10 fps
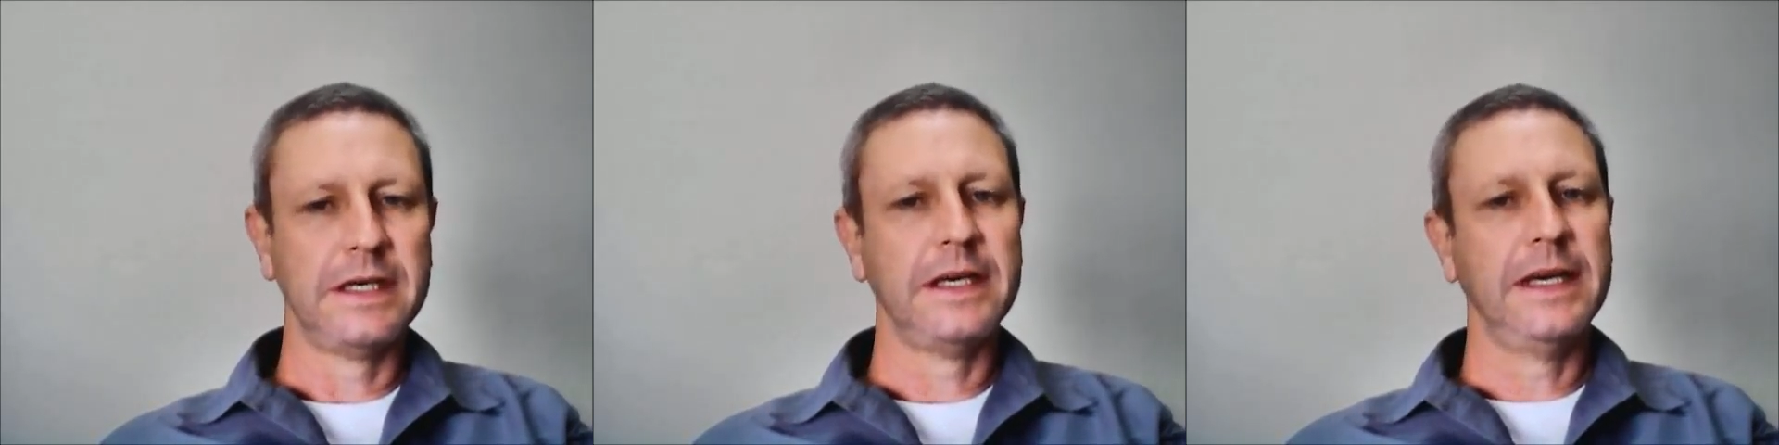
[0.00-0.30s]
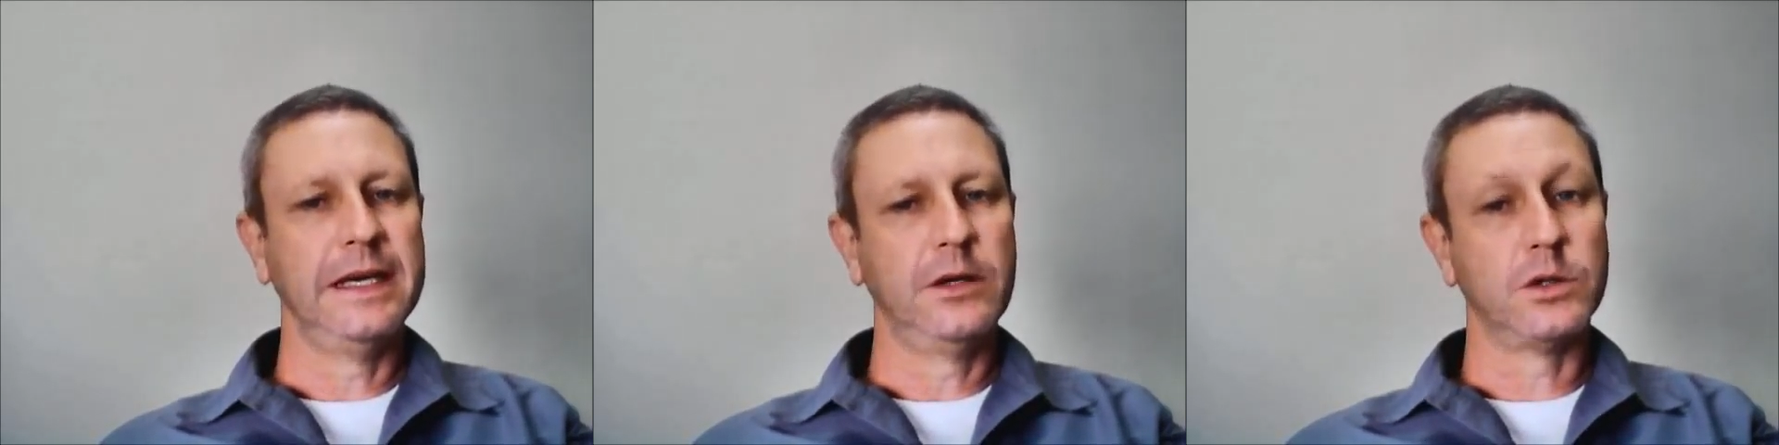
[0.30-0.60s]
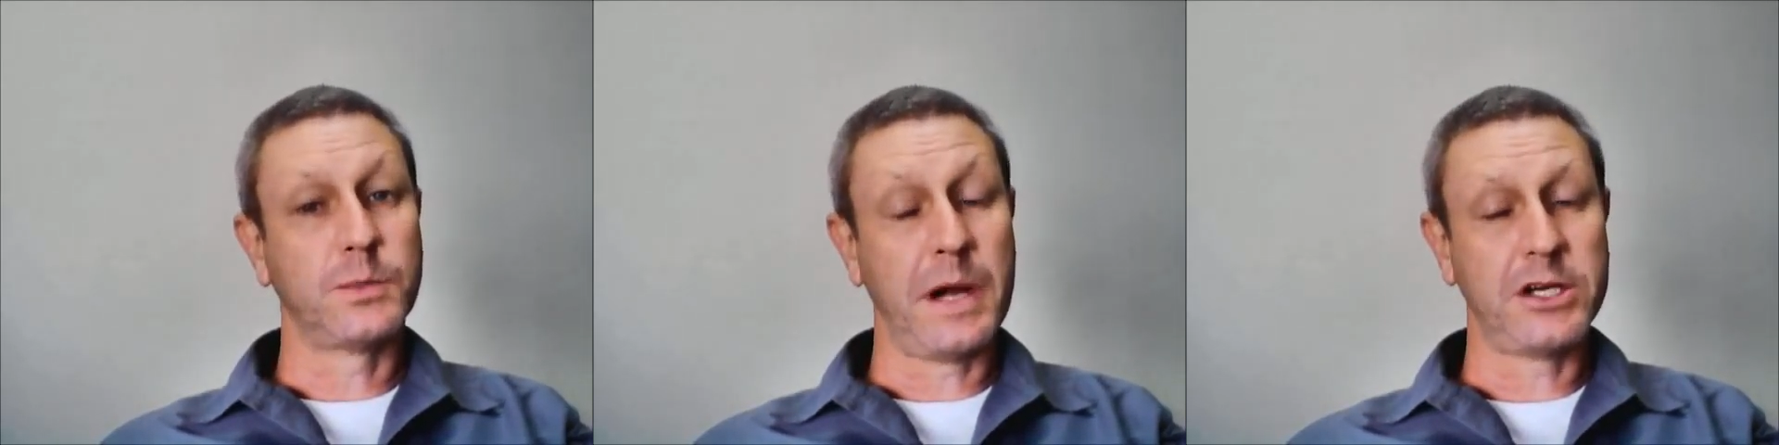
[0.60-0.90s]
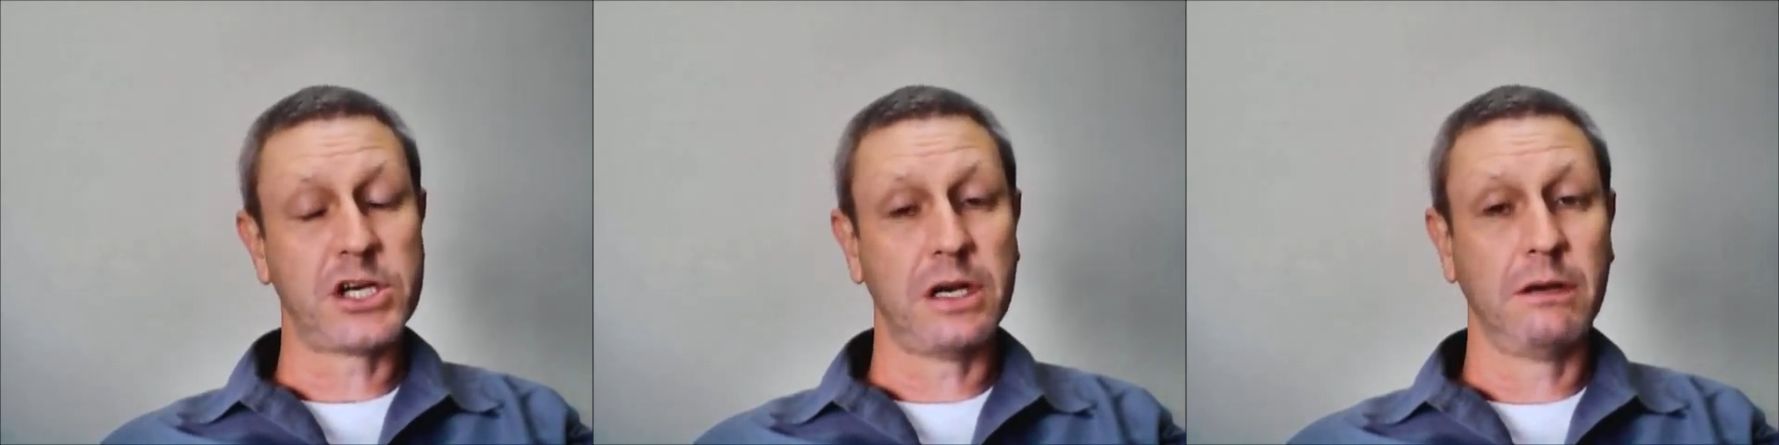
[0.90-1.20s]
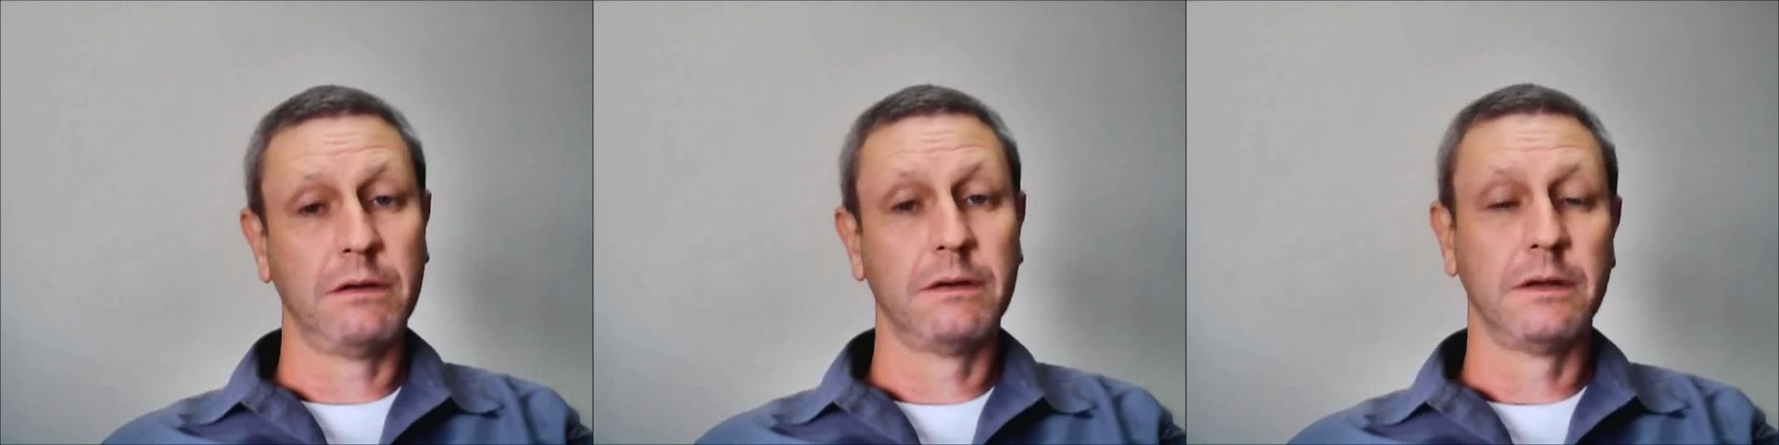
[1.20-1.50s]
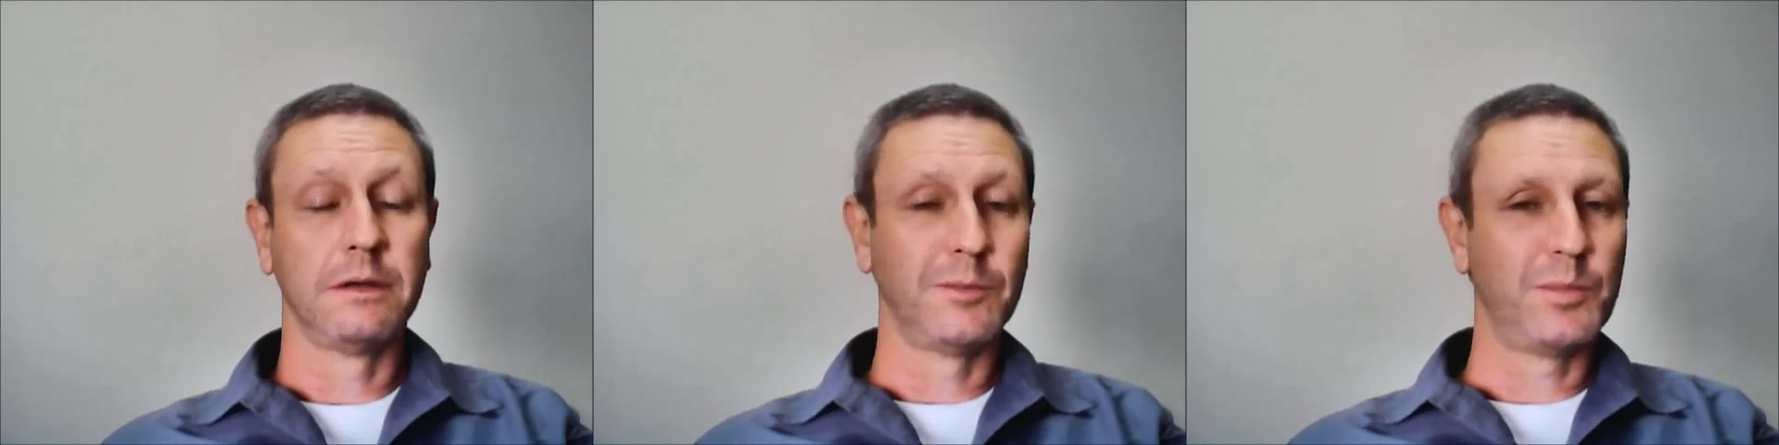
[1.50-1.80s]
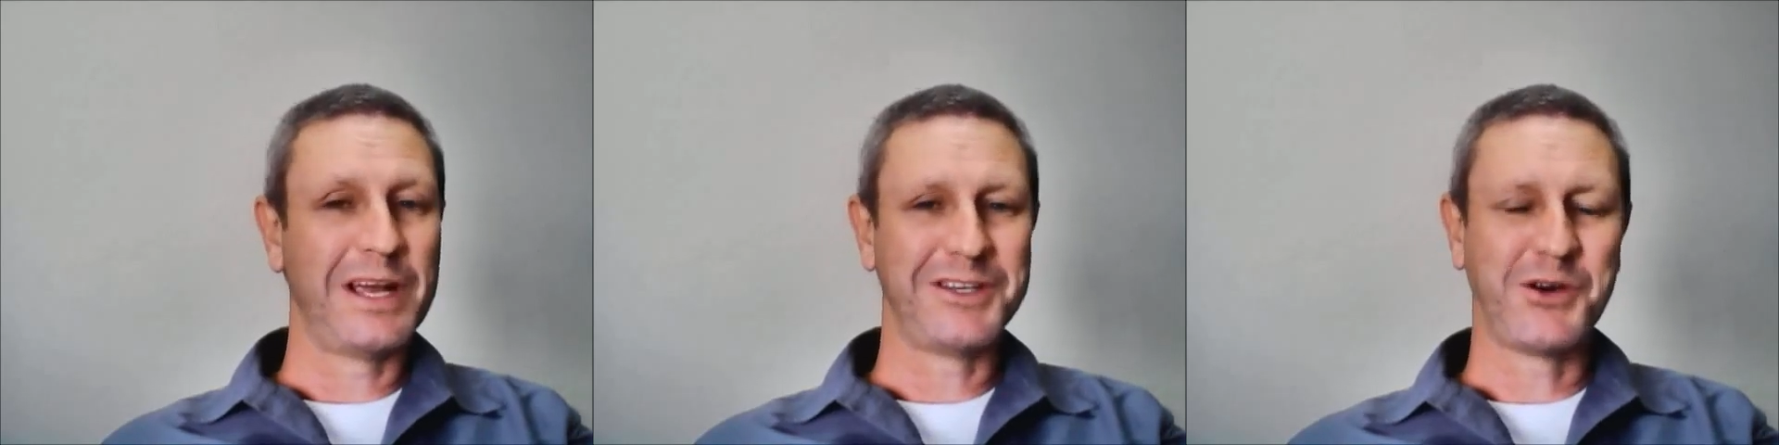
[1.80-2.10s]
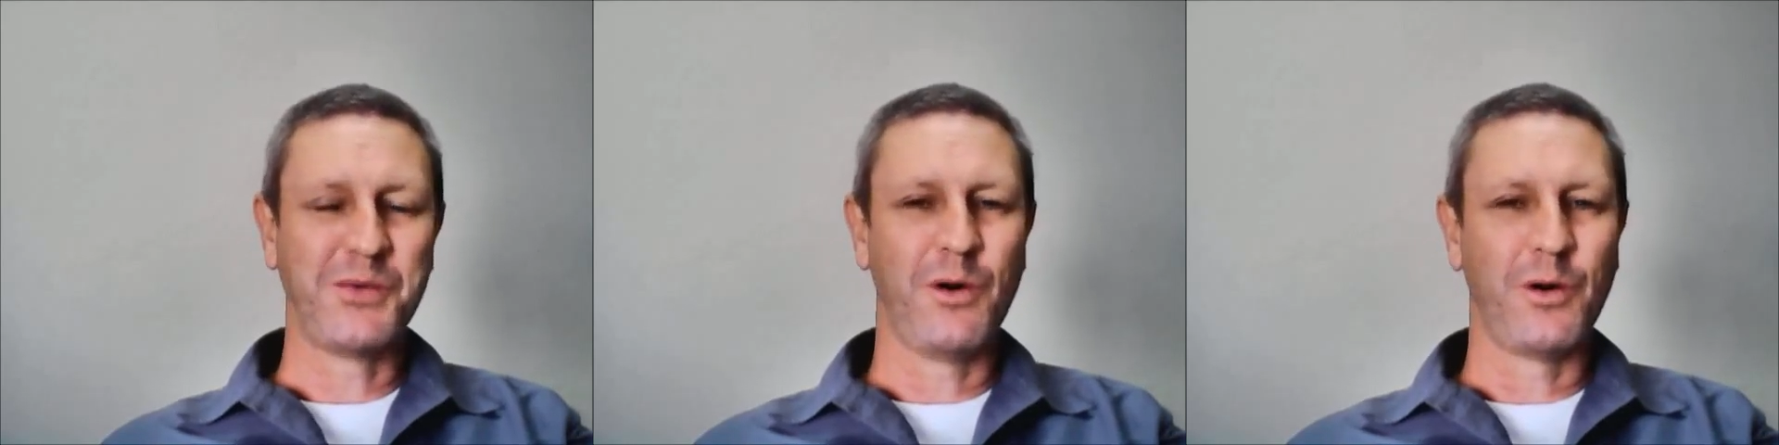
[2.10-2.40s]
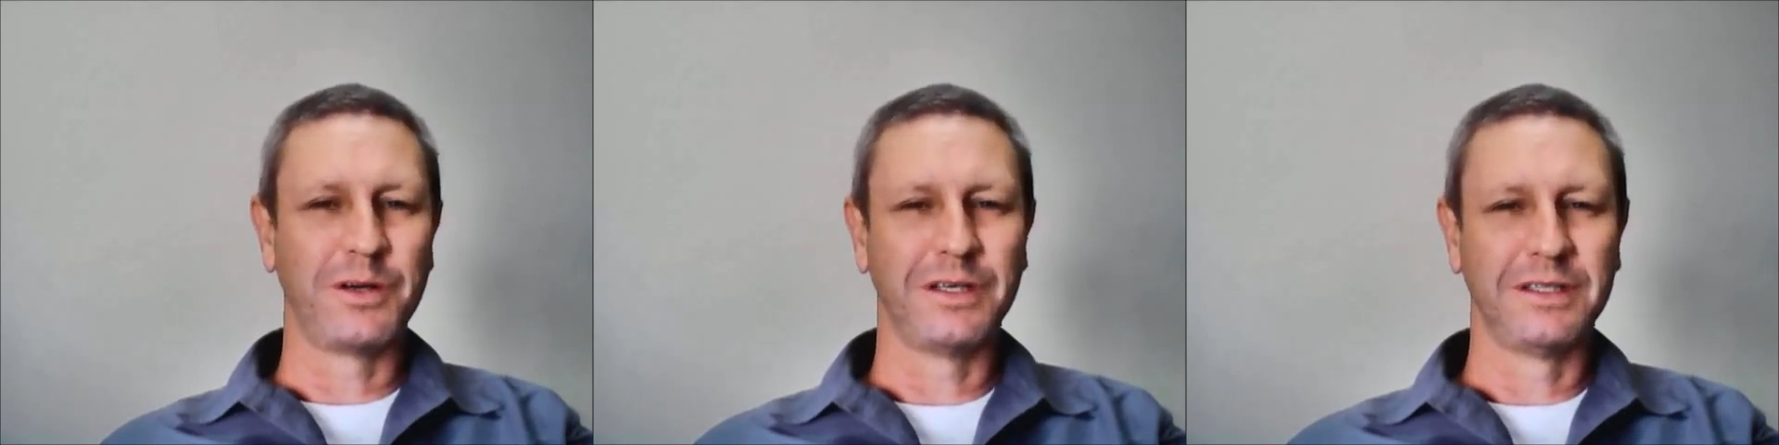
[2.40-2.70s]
equals pressure plus reward